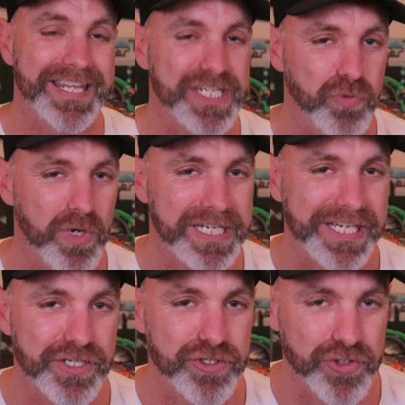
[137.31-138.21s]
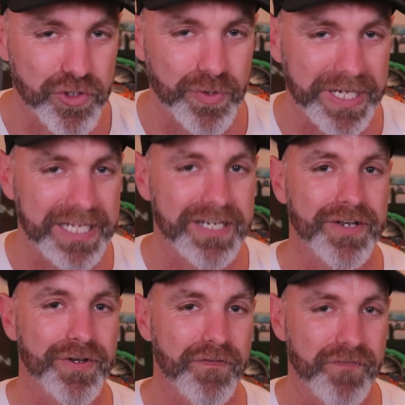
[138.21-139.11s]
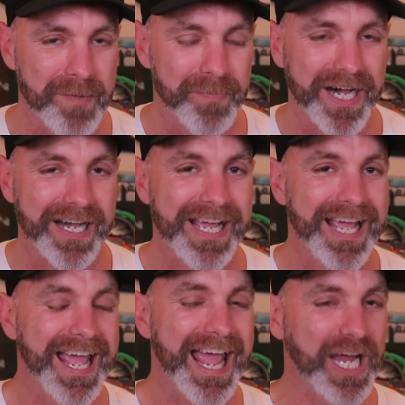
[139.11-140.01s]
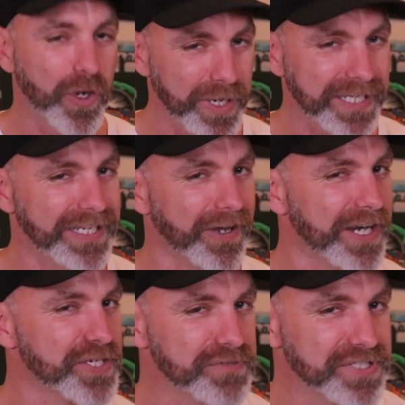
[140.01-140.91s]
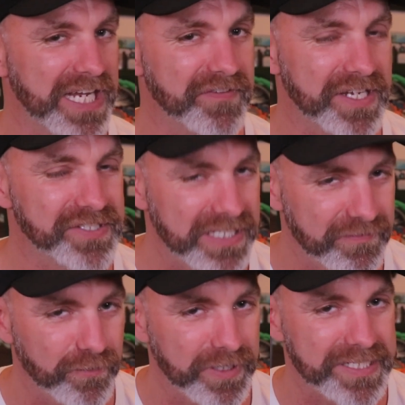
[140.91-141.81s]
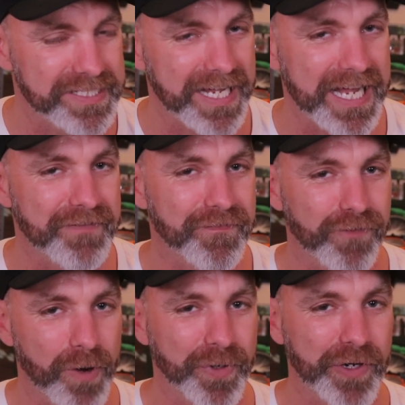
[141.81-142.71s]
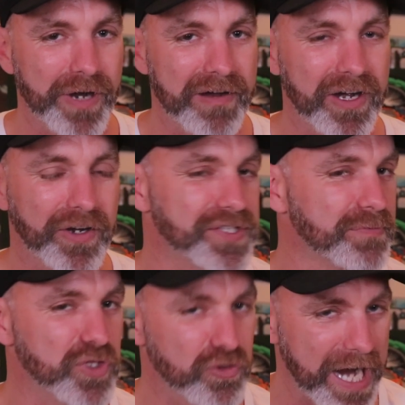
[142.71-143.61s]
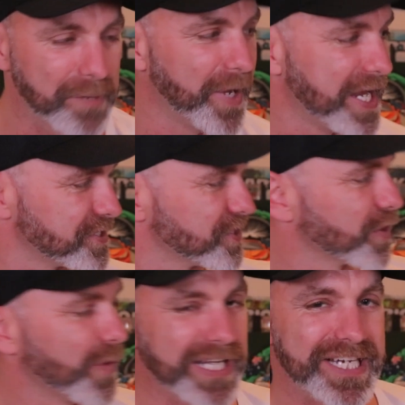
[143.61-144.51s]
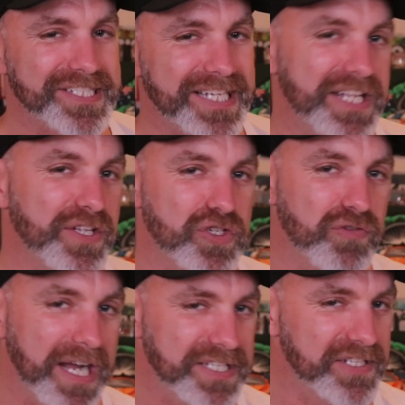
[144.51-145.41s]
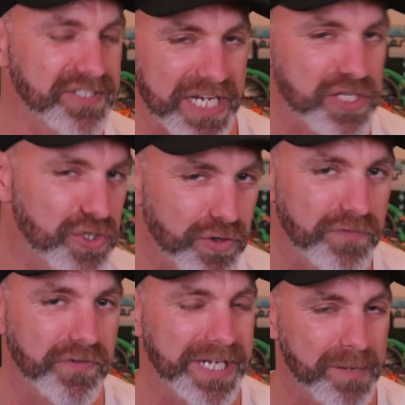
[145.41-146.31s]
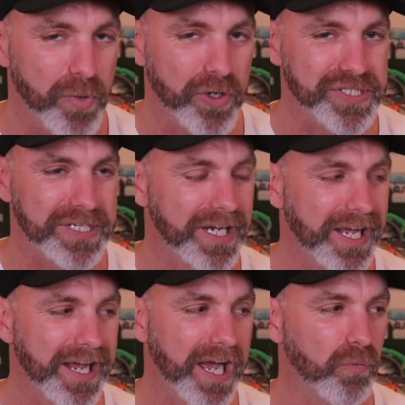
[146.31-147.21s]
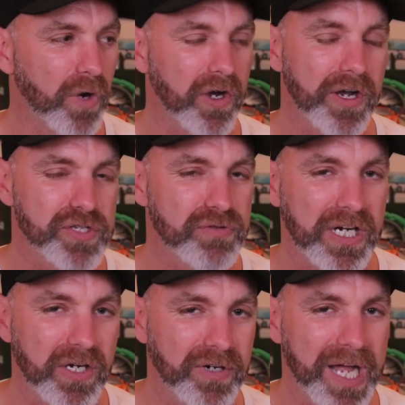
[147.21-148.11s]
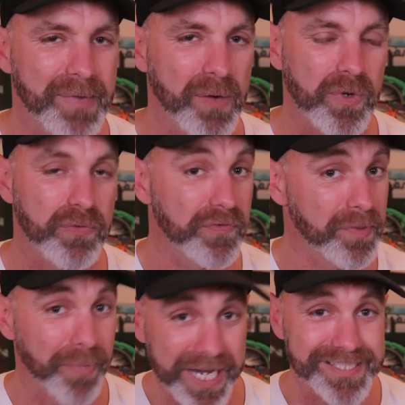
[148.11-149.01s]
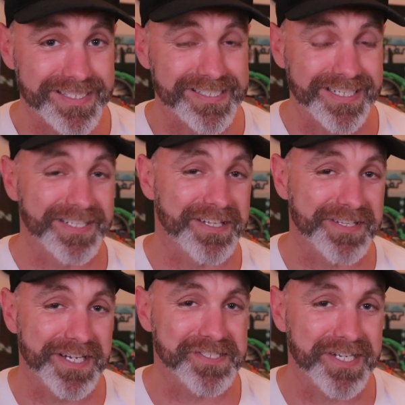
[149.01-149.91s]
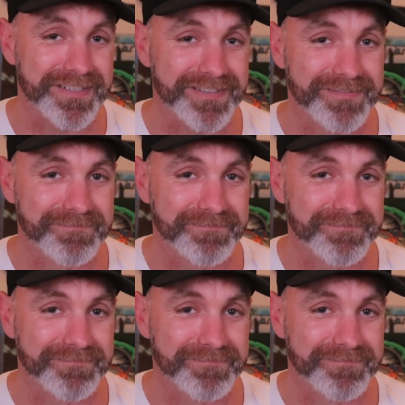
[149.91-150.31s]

This one is due in November. And quickly, I just received a delivery today from Carrera. I've got some track pieces so we can extend the track. So stay tuned for the unboxing and what kind of track I will come up with the pieces that they sent.